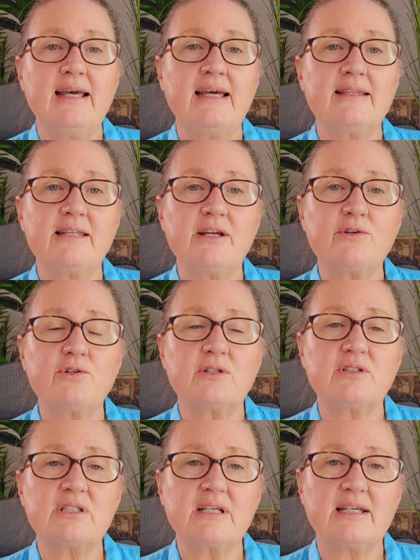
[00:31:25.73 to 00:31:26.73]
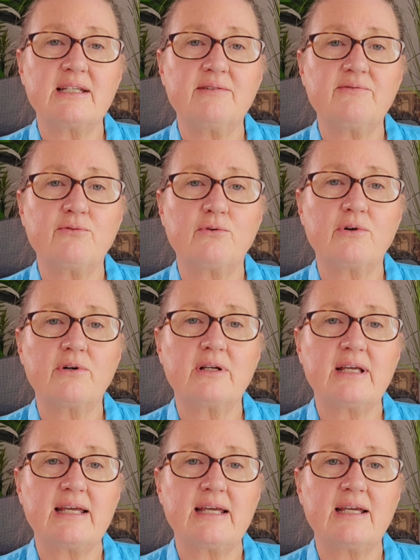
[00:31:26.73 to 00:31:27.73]
And there you can sign up for
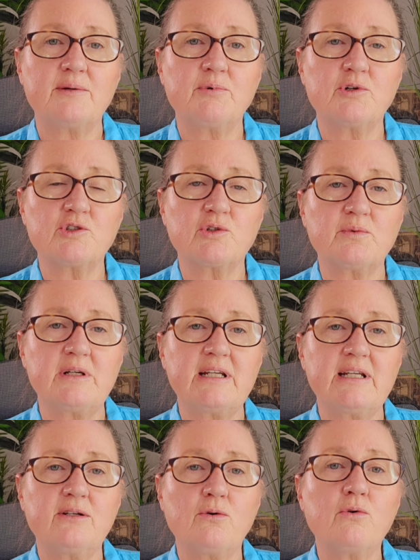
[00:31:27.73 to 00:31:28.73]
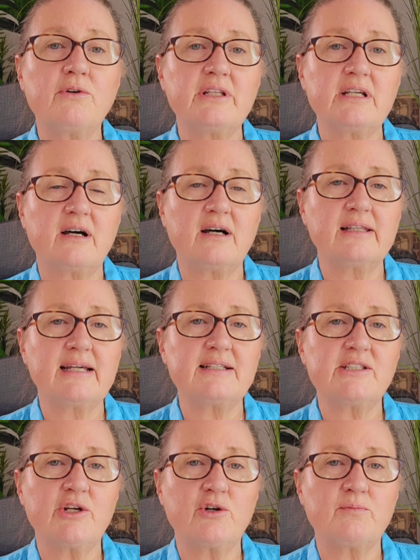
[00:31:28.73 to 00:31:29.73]
a personal reading or the online
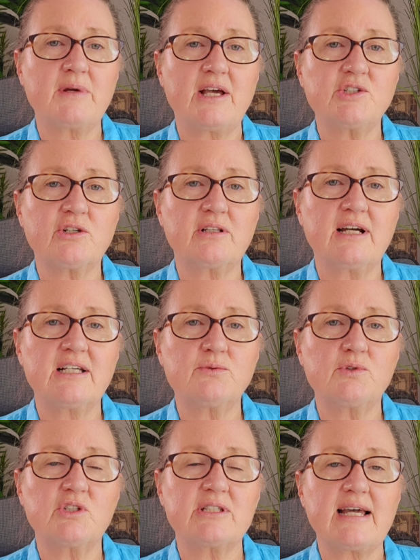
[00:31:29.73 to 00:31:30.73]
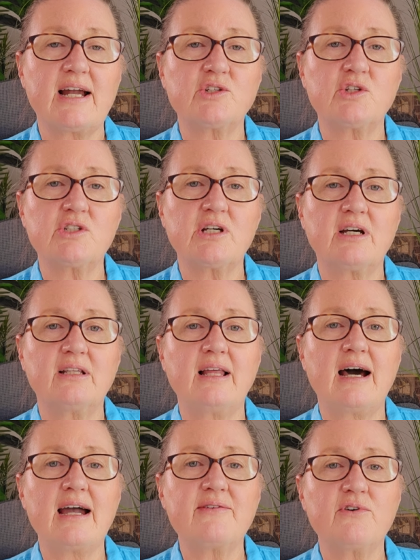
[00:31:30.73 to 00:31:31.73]
tarot masterclass, which is actually taught
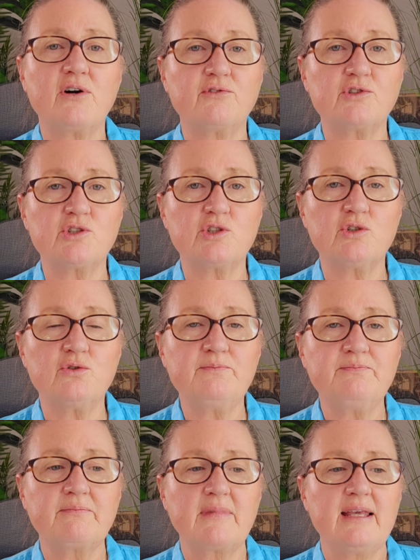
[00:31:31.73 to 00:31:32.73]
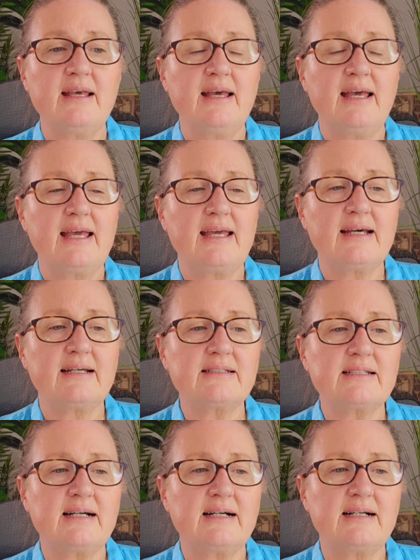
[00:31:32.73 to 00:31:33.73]
live over Zoom. And
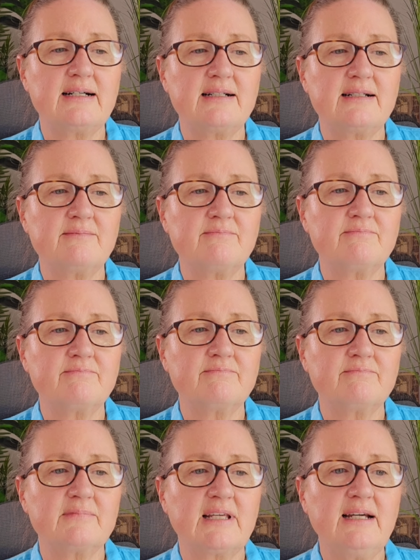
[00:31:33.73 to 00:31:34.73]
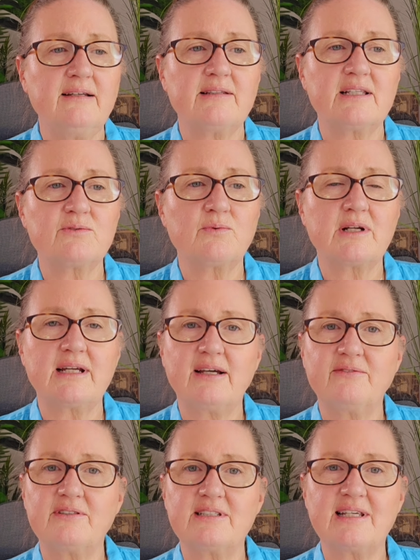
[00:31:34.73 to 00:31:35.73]
yeah, that's what I
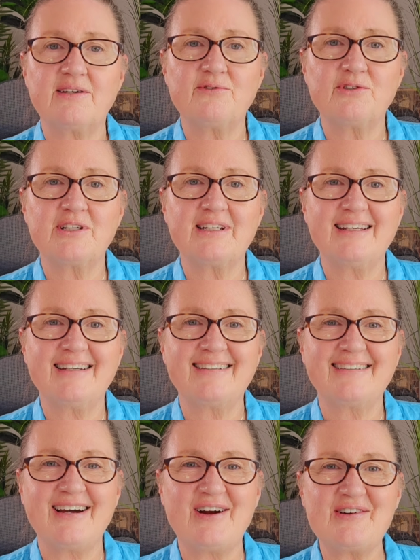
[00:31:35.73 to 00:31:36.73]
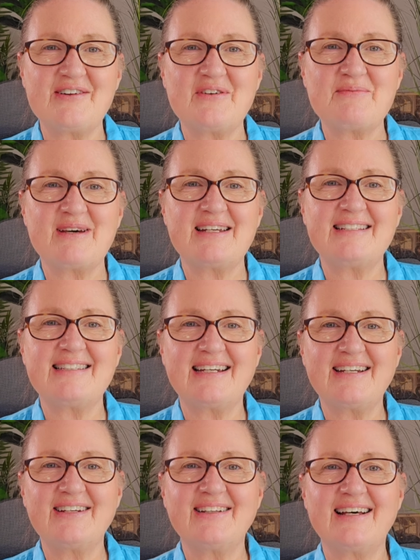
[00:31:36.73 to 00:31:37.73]
have to say for today. All right, everybody,
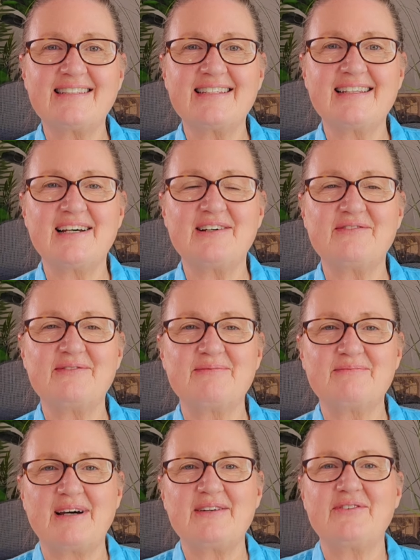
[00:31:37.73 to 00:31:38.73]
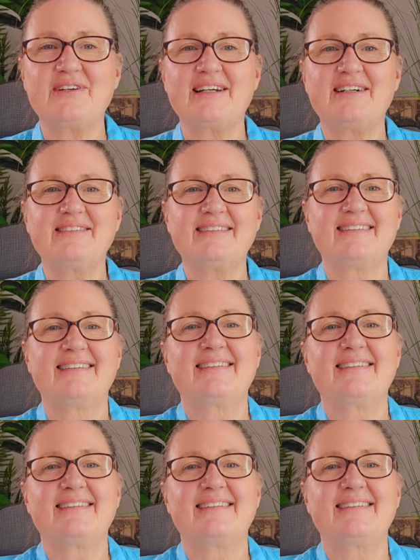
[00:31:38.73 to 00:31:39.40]
sending you lots of love. Bye for now.